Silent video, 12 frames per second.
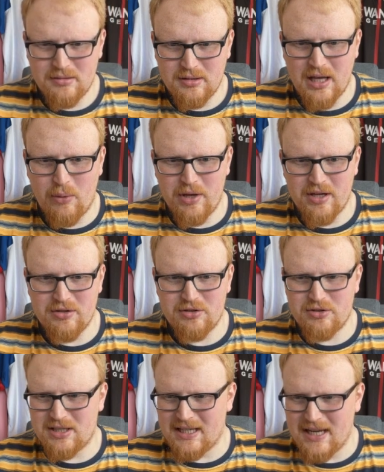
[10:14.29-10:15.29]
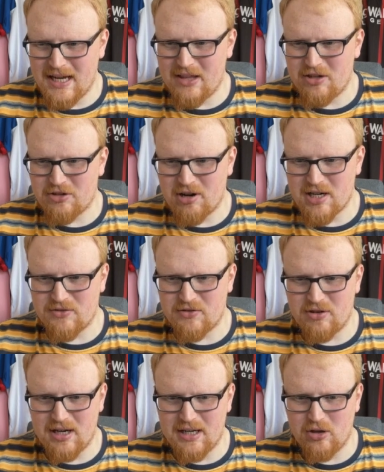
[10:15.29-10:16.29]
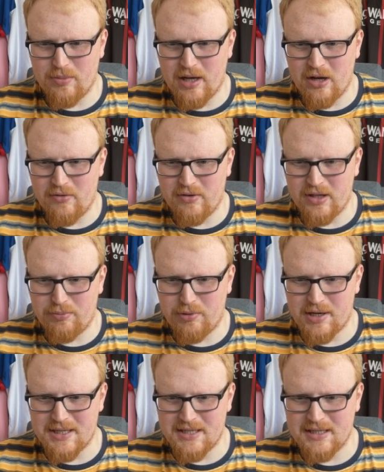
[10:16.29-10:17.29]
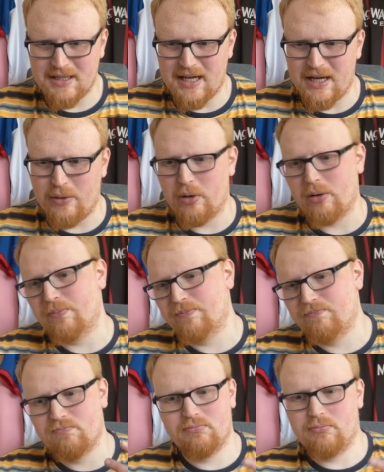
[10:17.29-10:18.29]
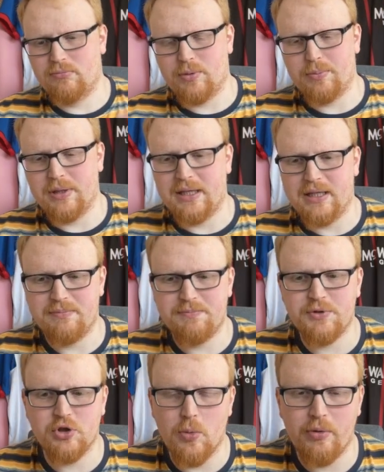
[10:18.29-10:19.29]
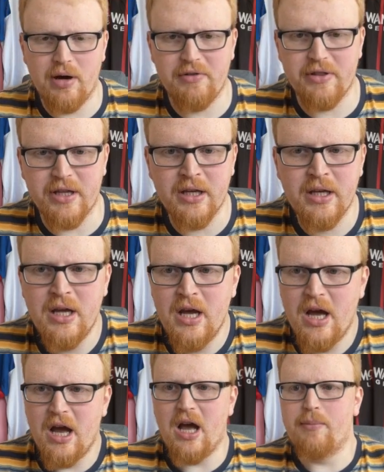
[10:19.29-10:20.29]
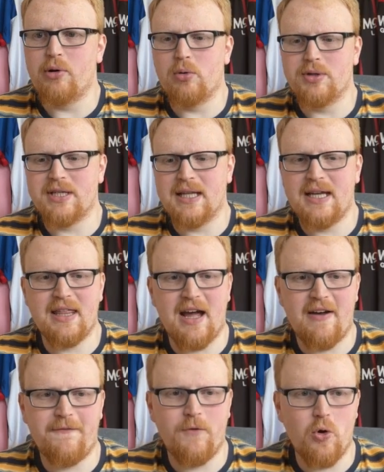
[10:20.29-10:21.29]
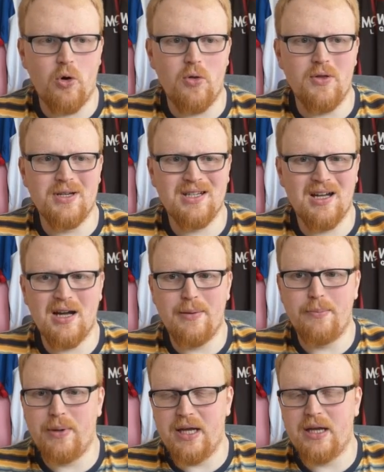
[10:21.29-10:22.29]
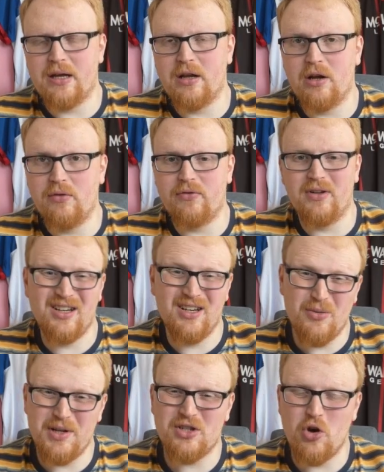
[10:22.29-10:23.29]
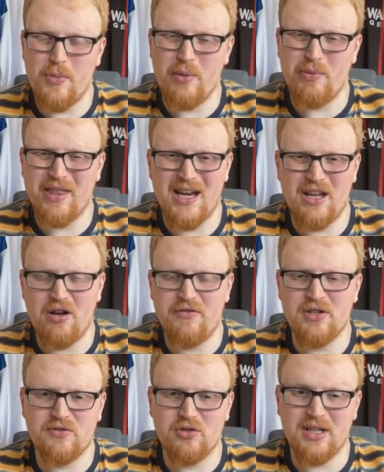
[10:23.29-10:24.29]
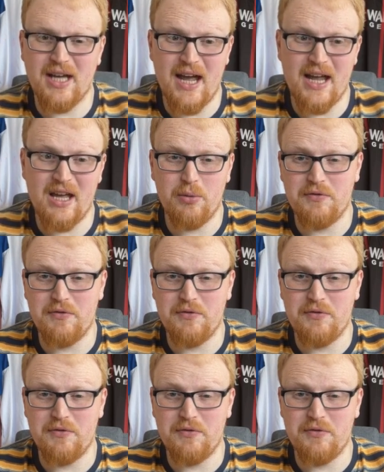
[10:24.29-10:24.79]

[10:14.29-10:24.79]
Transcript: Yeah, we can delay the transfer a little bit. Hopefully pressing delay won't completely scupper everything. But we'll delay that for the time being. And hopefully nobody's come in with any offers for De Gea.